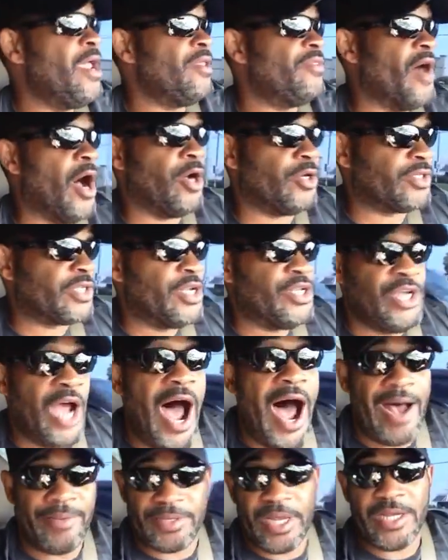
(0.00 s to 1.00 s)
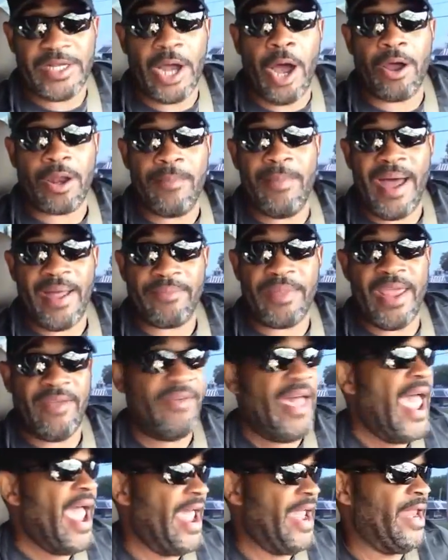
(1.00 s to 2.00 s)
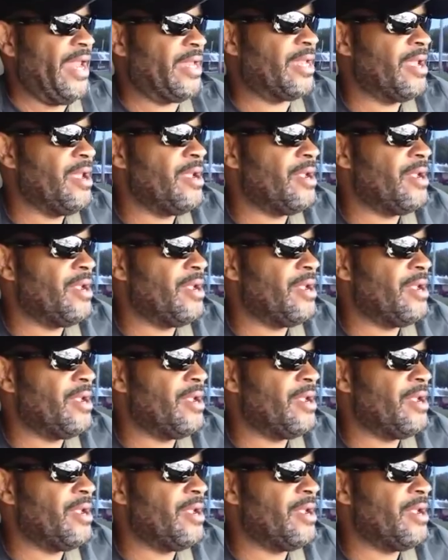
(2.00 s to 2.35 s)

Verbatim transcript: Those are the jobs they talking about they've added.